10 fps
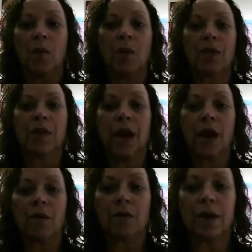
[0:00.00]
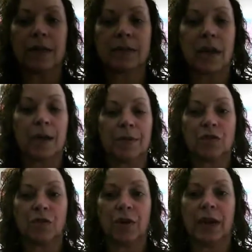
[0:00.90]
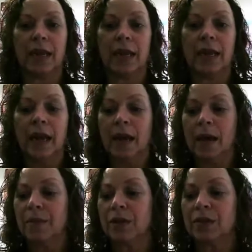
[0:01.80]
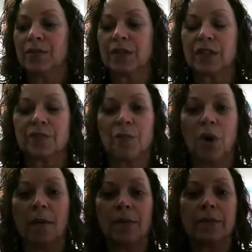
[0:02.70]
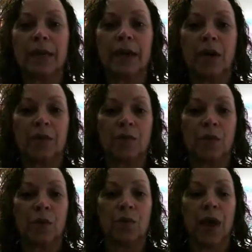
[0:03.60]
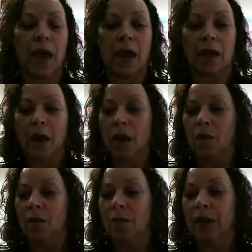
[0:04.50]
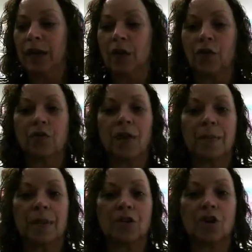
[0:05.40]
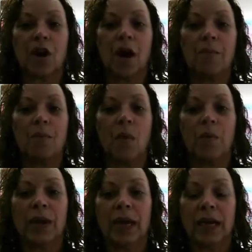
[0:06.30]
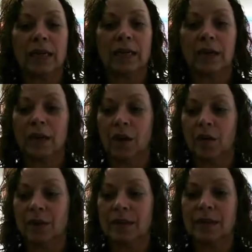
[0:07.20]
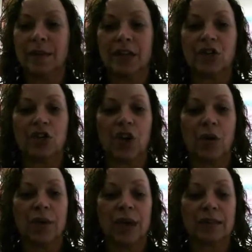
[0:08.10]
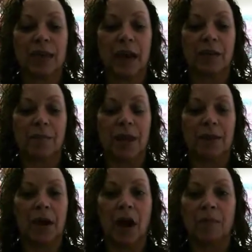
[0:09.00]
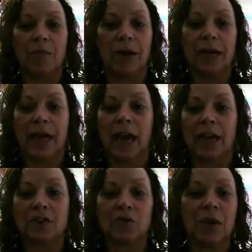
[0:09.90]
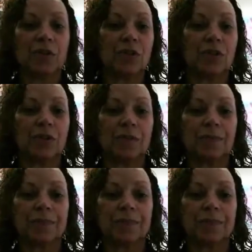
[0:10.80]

with hourly type in trainee, and most of us have probably gone through that when we learned on the job what we needed to do and somebody showed us how to maybe operate a cash register.